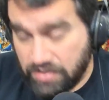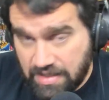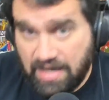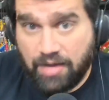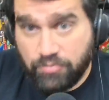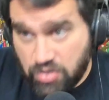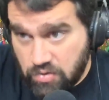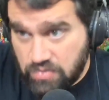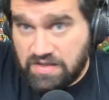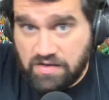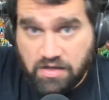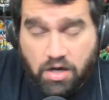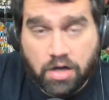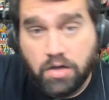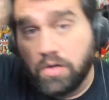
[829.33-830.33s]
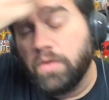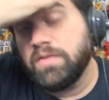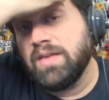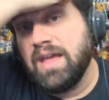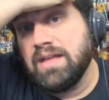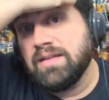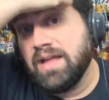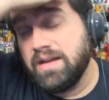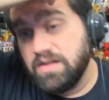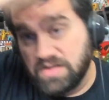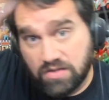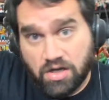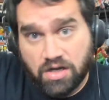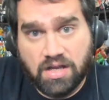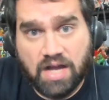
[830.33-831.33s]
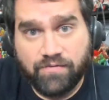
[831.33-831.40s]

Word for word: well yeah i'm using the article as a headline to start